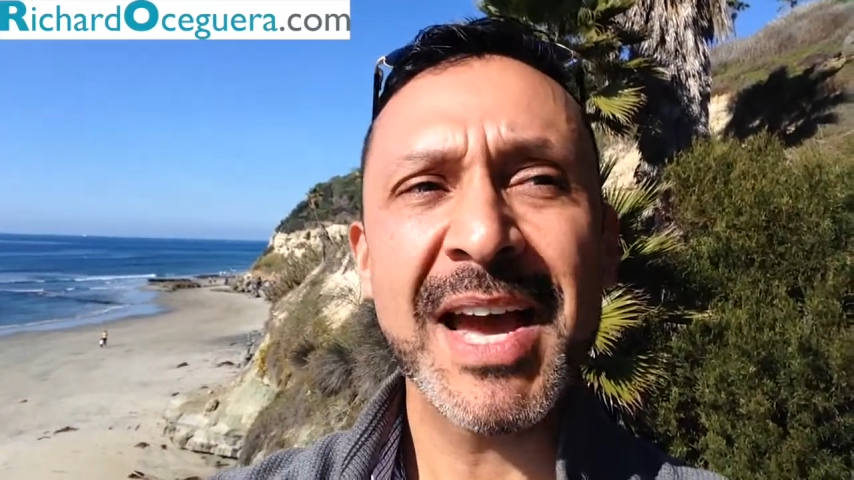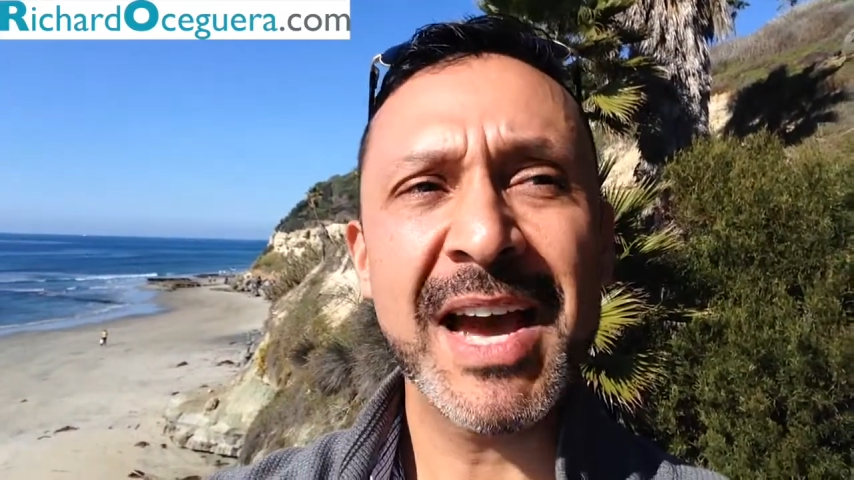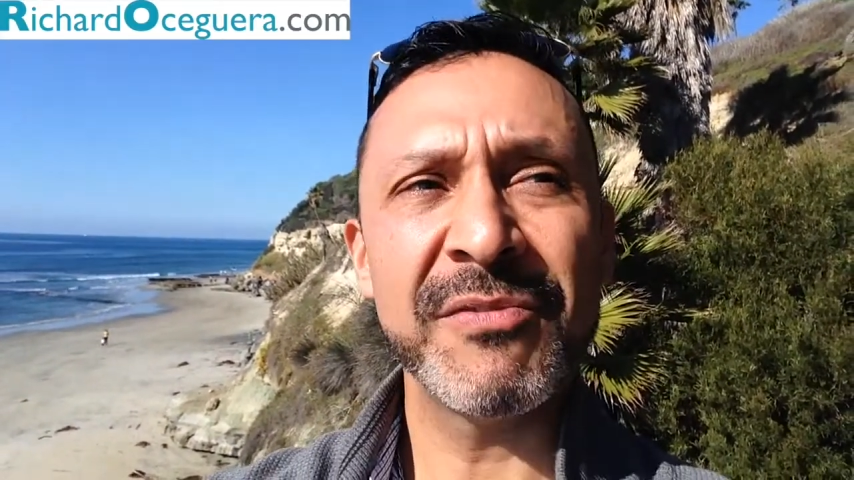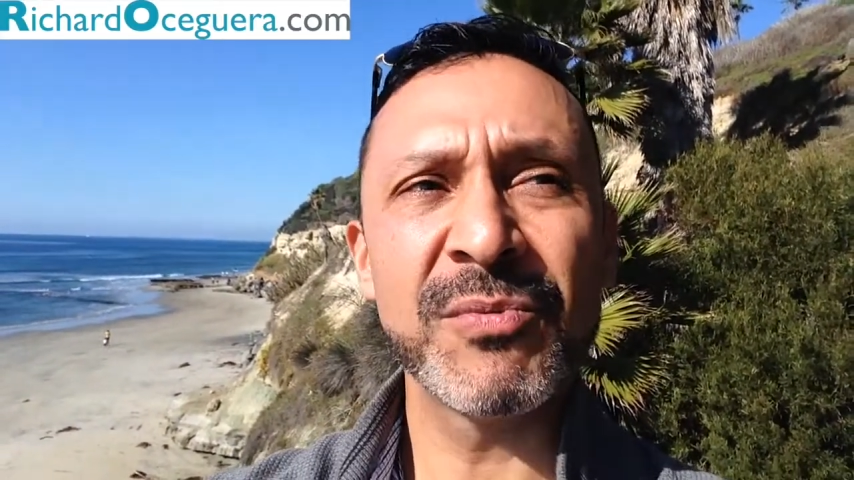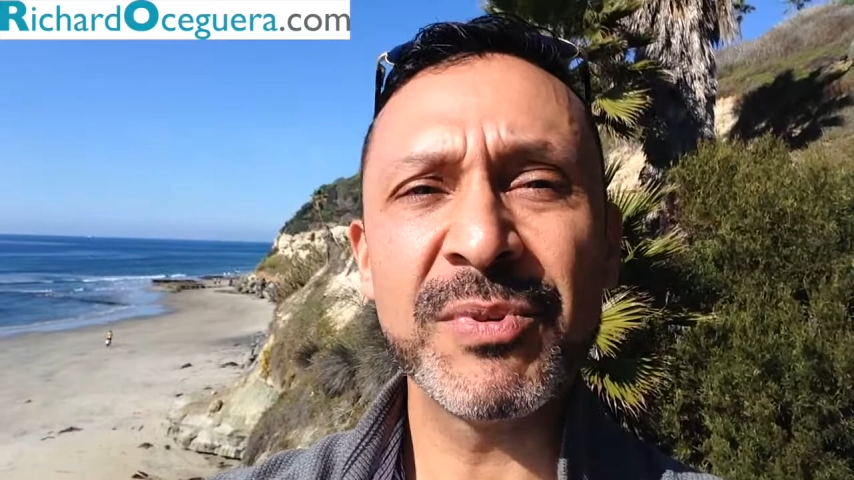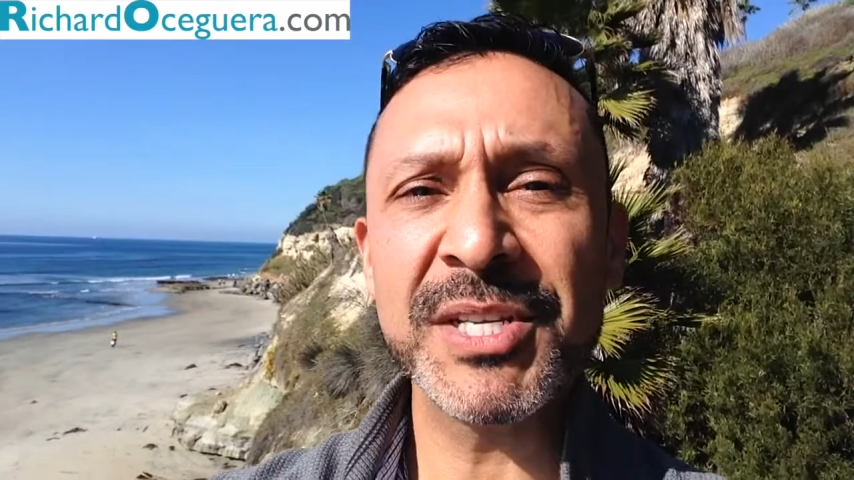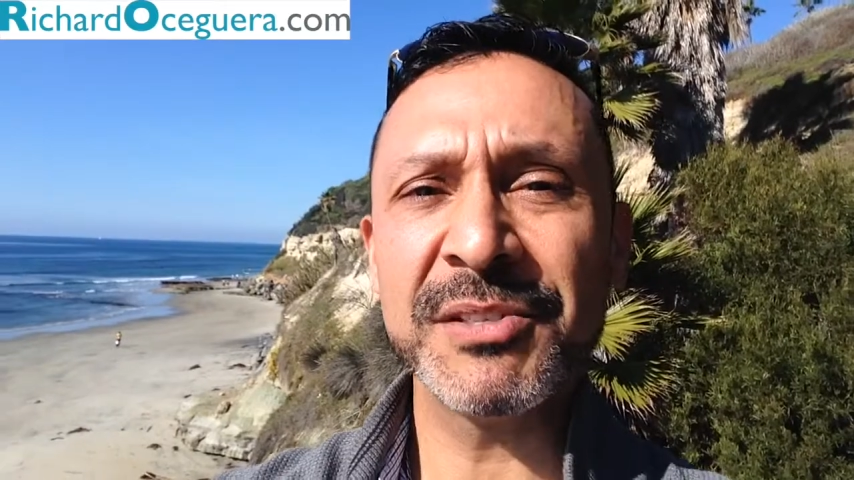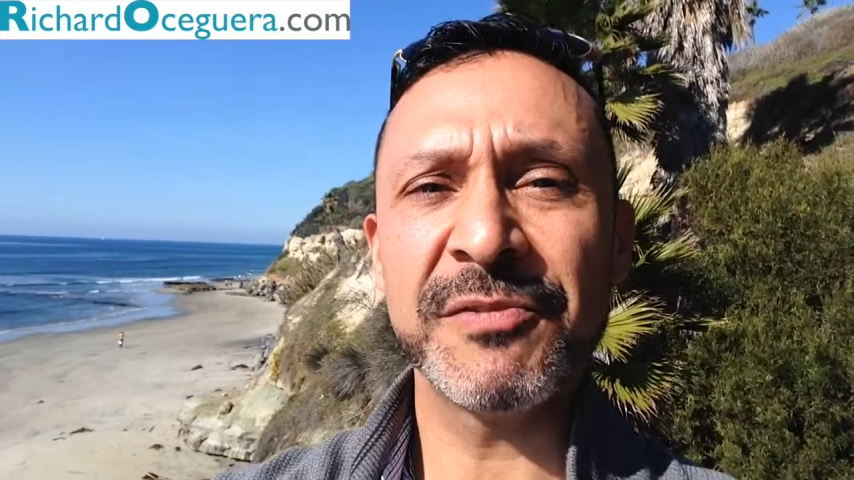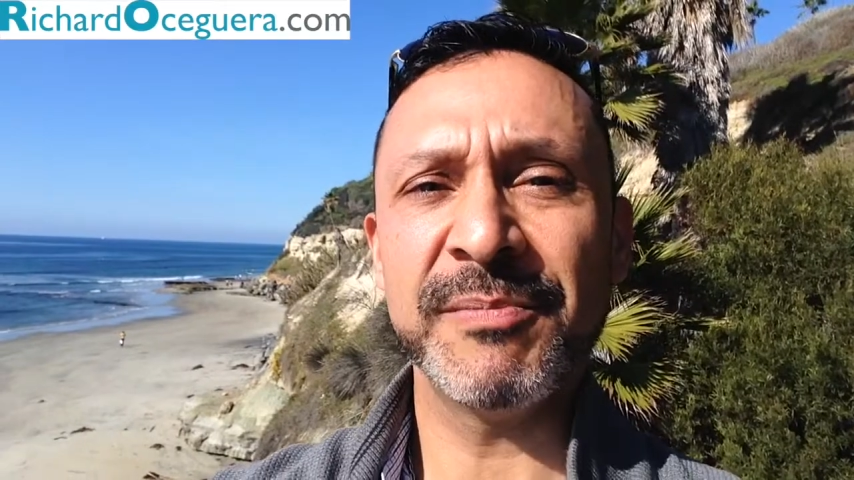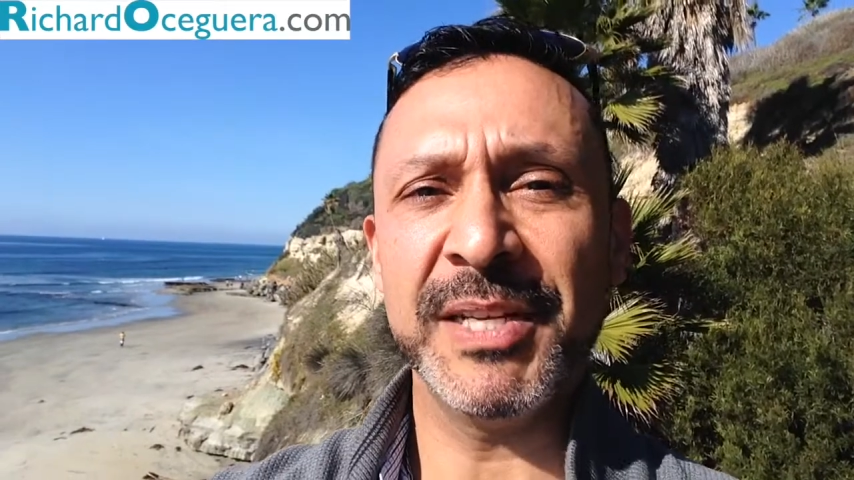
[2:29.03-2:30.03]
Have a
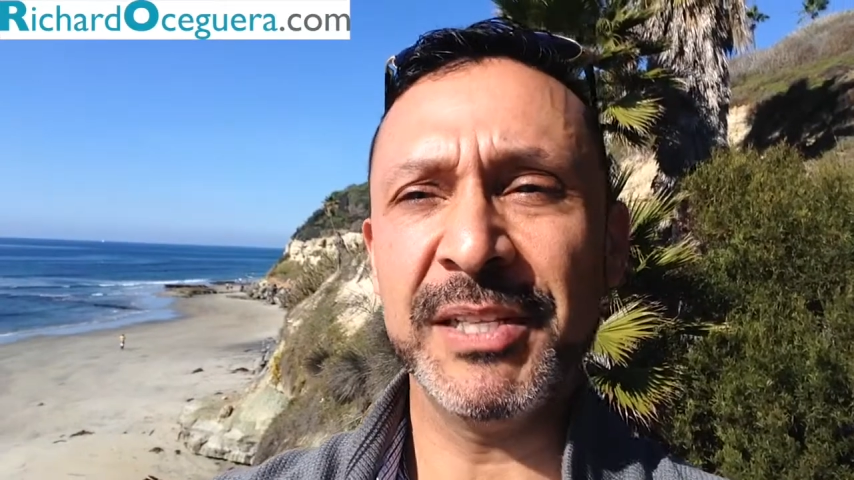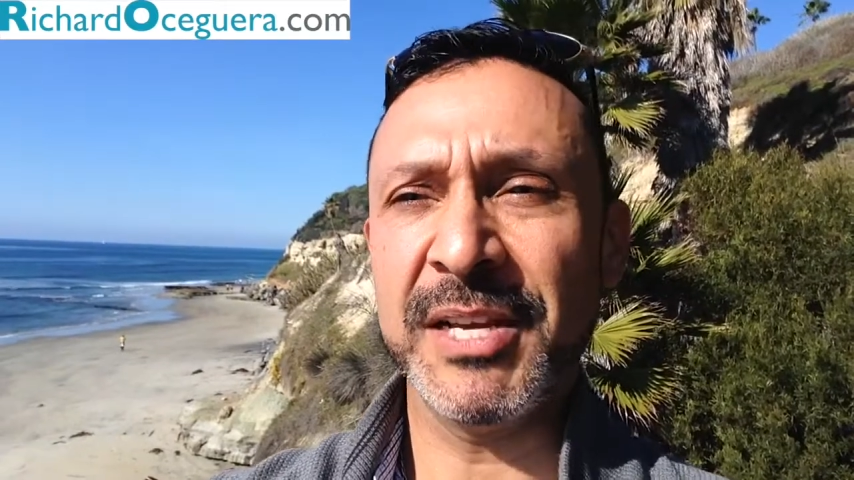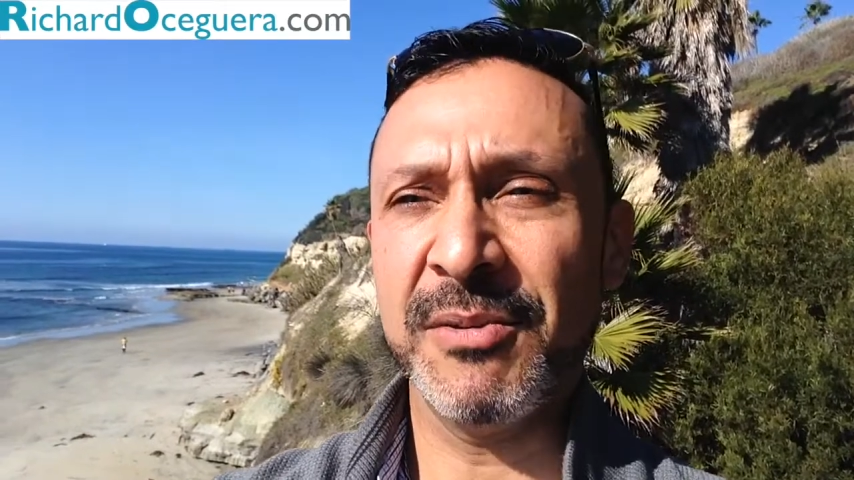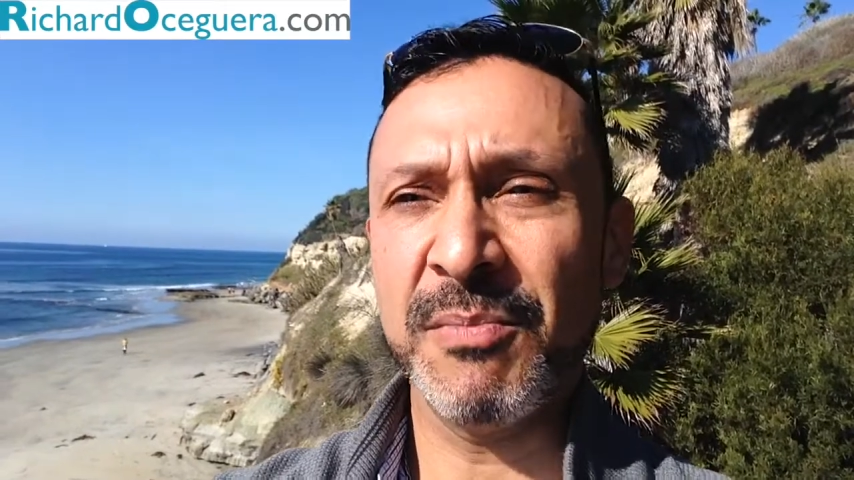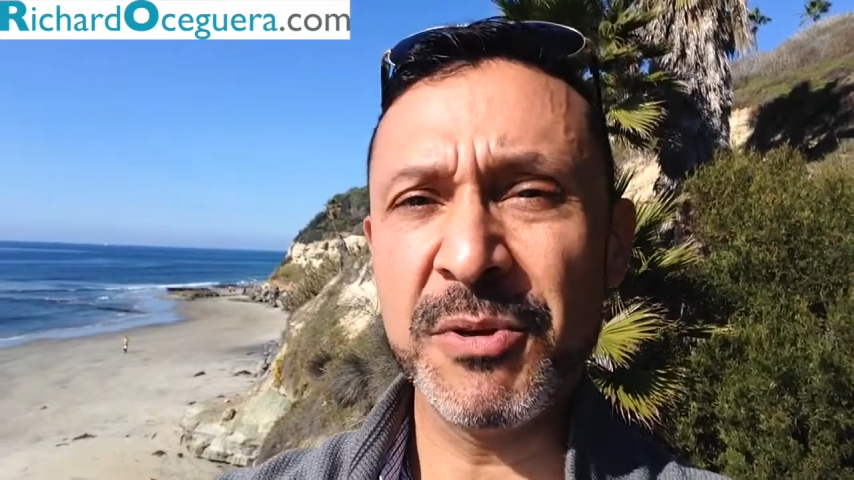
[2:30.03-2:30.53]
reason for being there.